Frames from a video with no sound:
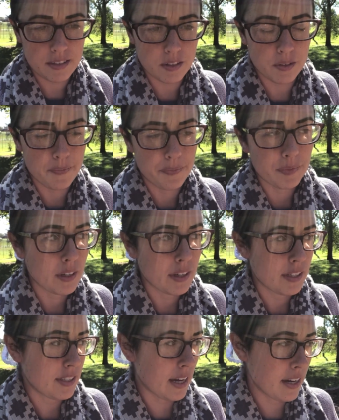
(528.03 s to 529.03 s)
So
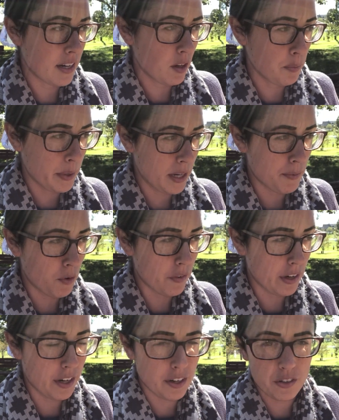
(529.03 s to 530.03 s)
decided I'll bring them
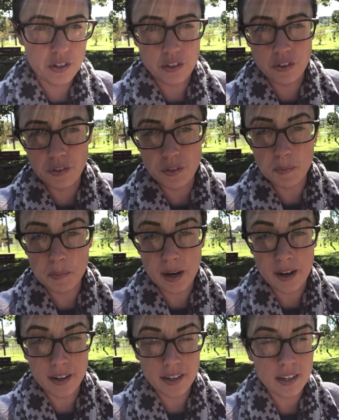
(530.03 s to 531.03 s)
over here to the
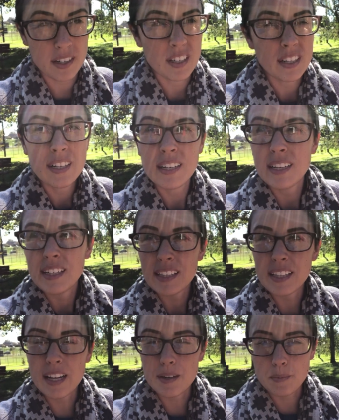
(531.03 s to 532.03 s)
park,
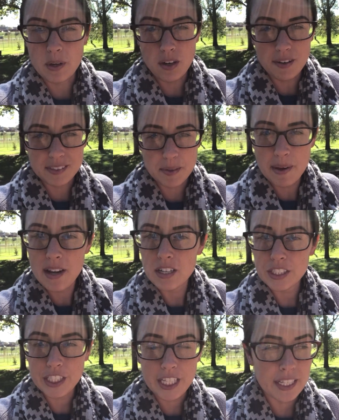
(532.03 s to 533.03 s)
let them run off some
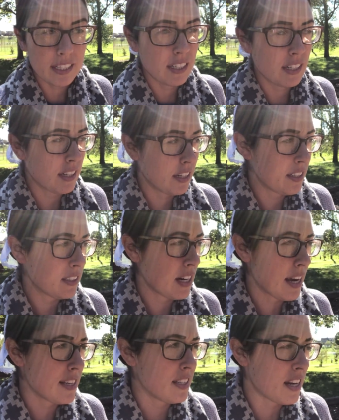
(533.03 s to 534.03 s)
energy. And it is a
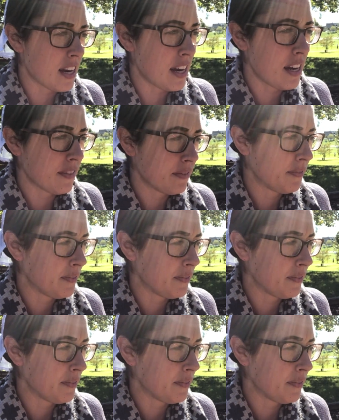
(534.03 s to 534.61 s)
nice day.